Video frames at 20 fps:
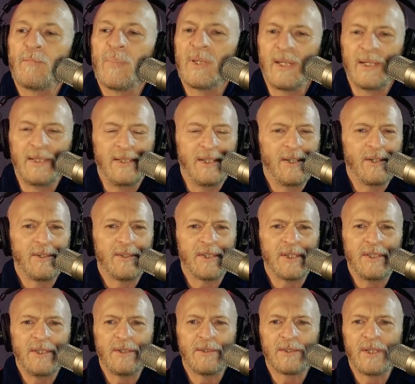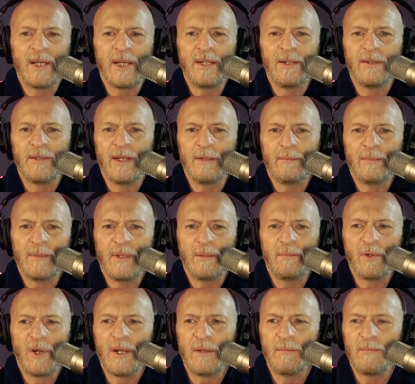But then years and years later, they
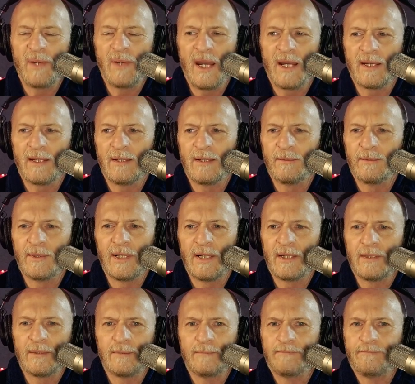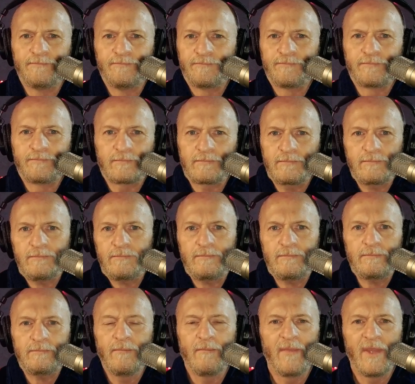brought it back, and they were like,
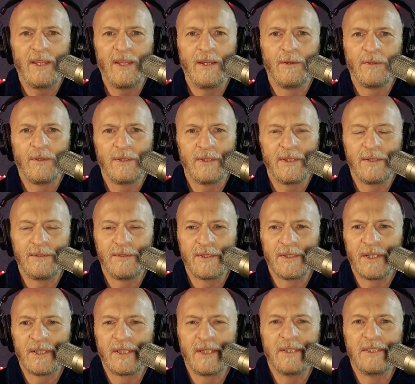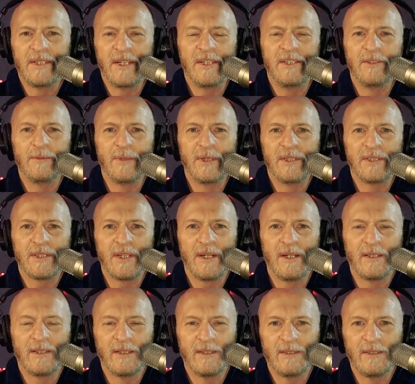it was a continuing
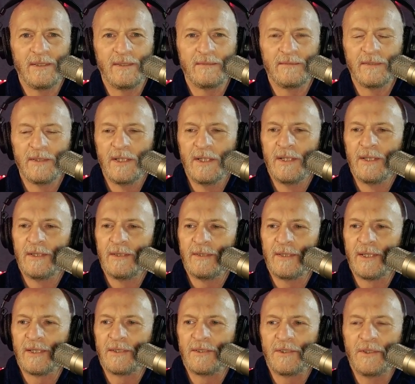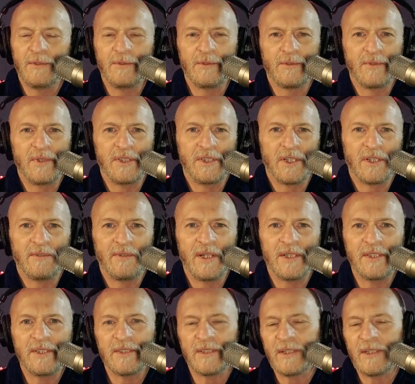saga of like 2 or 3
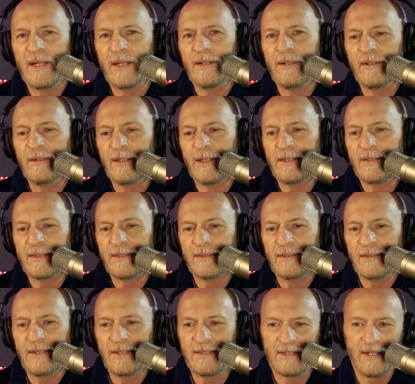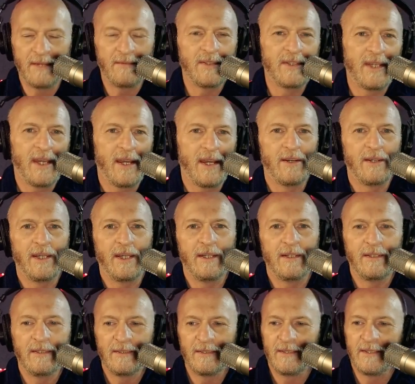generations later, and it's David
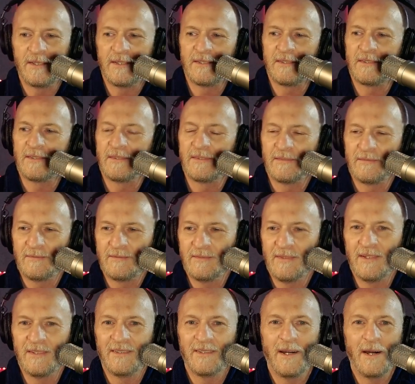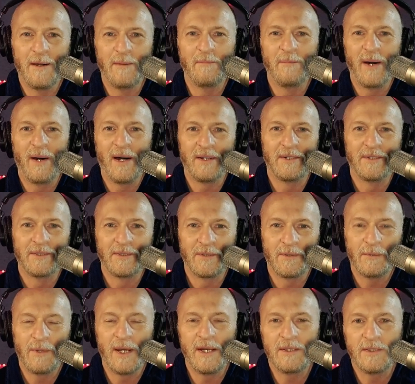Carradine as a modern
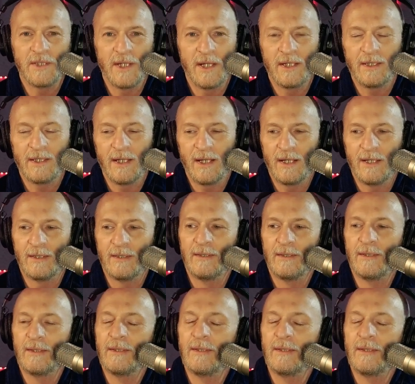Kwai Chang Caine.